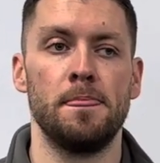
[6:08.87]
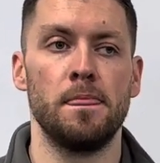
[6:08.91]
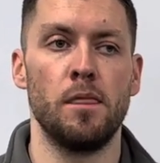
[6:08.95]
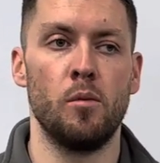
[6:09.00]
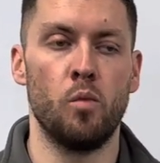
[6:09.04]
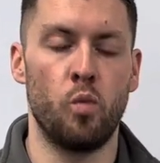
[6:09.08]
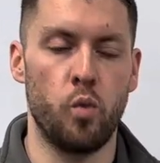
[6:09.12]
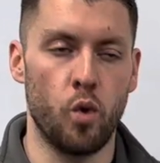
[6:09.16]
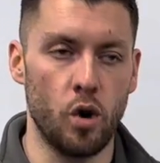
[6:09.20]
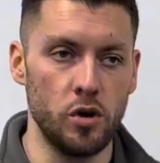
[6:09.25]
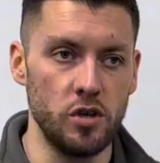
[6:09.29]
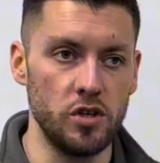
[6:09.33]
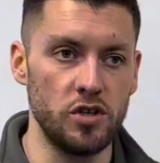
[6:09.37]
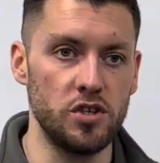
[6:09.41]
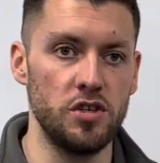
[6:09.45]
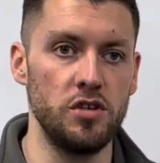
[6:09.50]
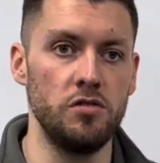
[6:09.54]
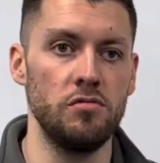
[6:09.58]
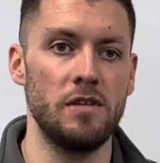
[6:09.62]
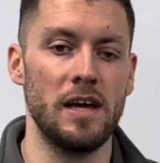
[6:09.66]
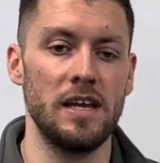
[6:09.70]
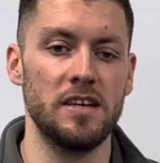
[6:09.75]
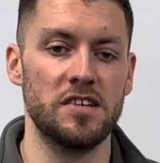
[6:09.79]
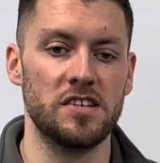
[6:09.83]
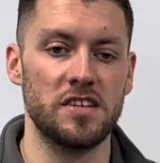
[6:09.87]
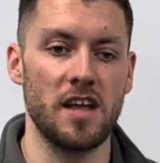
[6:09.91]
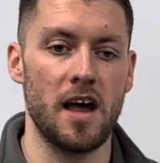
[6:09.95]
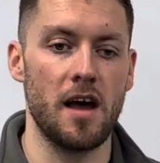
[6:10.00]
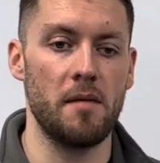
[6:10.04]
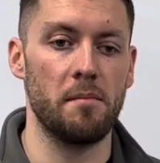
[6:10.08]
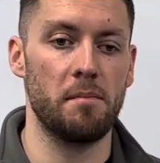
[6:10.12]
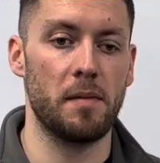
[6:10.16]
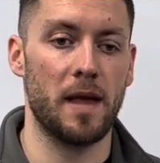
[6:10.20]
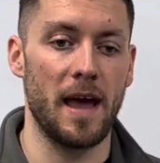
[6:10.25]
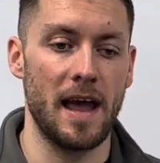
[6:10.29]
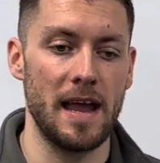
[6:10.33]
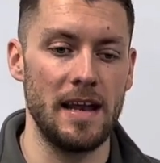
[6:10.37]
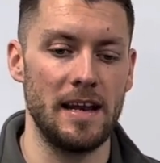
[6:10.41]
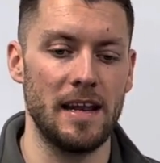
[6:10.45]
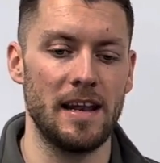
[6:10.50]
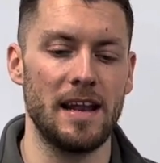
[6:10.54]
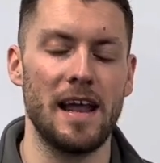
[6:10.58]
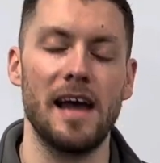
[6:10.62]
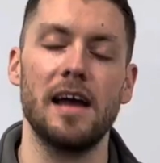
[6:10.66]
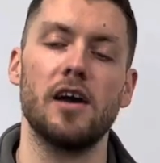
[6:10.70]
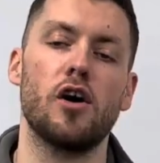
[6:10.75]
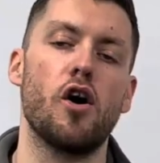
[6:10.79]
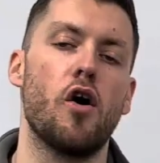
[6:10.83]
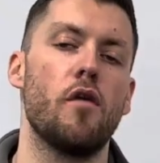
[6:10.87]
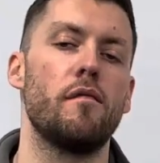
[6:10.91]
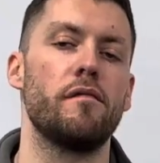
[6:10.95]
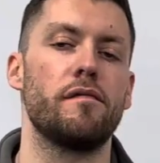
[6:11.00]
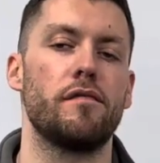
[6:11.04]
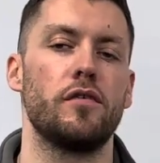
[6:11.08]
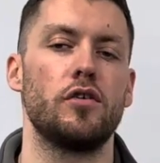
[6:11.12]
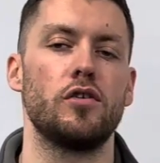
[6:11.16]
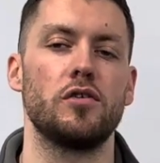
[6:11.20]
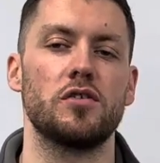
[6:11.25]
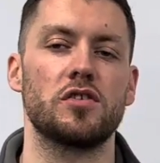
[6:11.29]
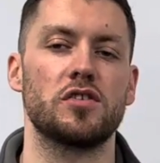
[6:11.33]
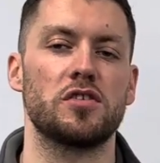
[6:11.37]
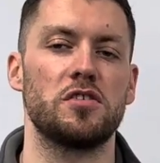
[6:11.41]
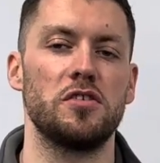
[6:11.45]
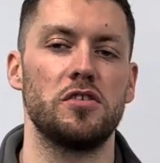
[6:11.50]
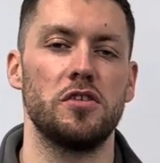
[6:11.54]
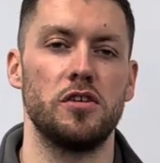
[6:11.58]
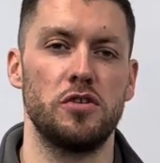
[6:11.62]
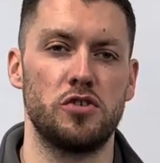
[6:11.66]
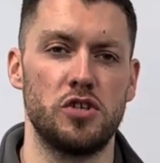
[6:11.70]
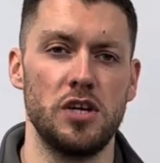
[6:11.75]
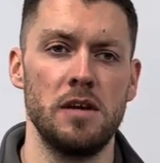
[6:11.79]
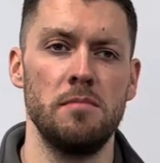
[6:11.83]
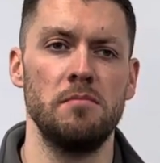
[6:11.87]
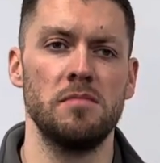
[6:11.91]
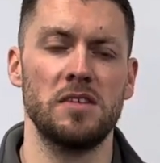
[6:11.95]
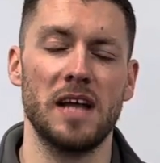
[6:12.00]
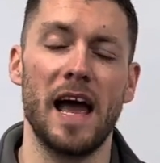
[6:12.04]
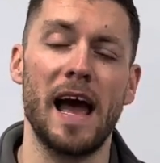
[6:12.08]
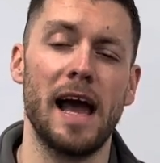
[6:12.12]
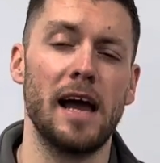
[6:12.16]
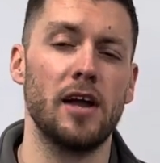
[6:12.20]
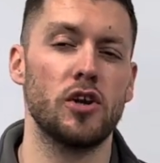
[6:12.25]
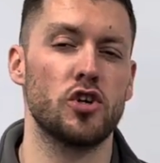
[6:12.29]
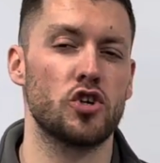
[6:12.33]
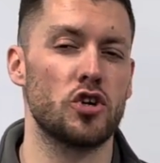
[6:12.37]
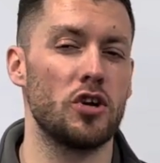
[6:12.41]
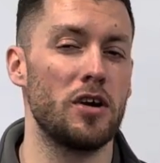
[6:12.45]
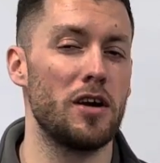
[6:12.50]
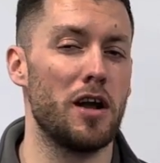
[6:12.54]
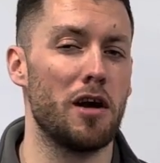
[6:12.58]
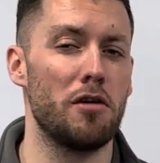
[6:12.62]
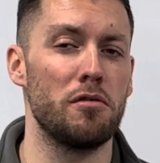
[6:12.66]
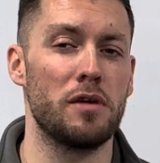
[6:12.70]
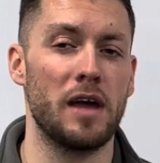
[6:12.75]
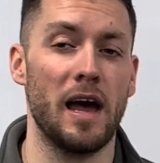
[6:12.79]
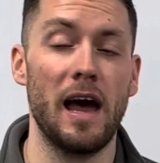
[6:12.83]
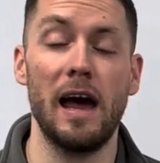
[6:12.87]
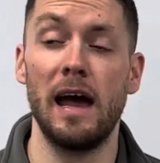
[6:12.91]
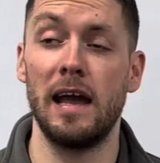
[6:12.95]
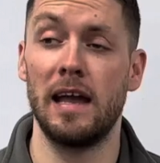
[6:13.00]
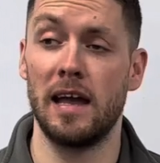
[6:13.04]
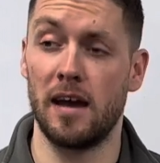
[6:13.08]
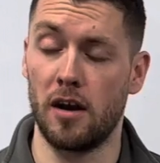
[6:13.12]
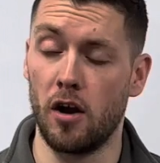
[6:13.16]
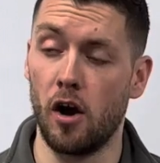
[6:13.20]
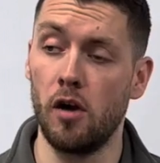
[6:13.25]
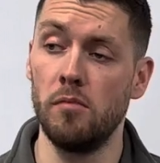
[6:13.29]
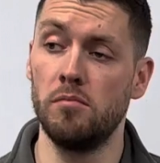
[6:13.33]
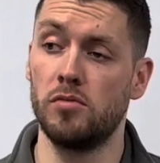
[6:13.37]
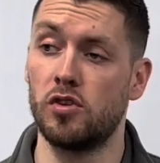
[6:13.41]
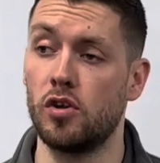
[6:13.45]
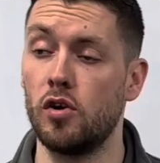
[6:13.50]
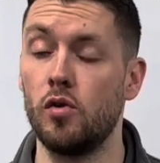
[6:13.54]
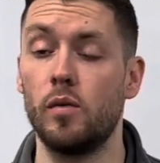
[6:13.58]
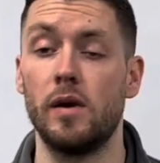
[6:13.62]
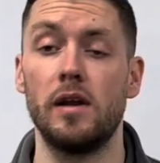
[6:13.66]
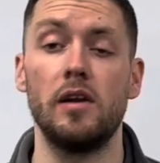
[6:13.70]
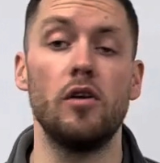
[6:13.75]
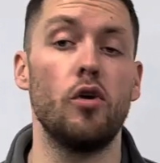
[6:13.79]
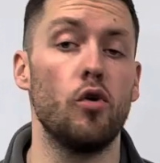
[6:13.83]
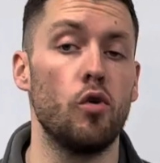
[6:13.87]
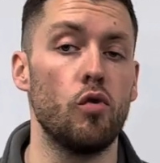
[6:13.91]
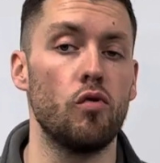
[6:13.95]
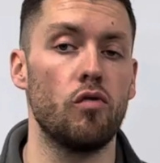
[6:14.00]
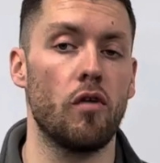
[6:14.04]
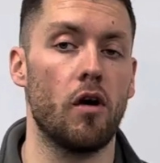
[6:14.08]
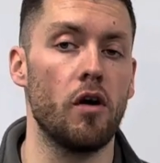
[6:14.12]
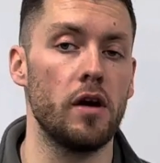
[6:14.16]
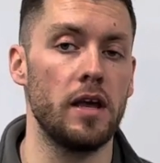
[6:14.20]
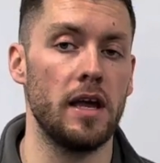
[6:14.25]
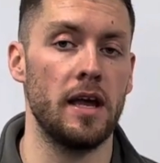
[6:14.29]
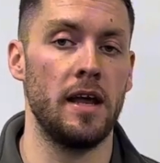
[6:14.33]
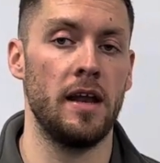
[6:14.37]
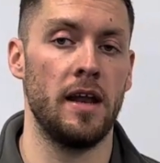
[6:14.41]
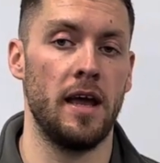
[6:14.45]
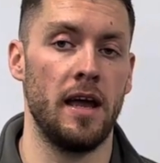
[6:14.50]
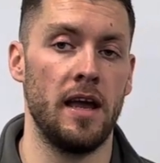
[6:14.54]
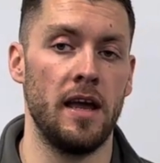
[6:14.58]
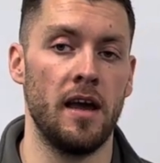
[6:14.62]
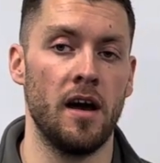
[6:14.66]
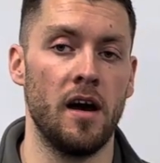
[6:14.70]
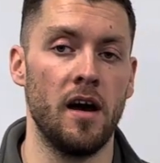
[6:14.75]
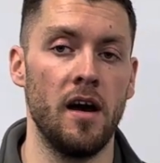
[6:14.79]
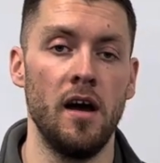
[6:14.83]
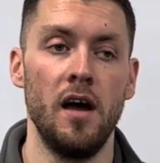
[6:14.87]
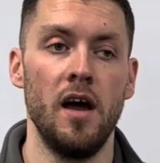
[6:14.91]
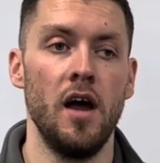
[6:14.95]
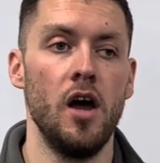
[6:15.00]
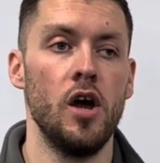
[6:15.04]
Once you then start gaining that confidence that the gym's actually okay and I'm doing all right in here,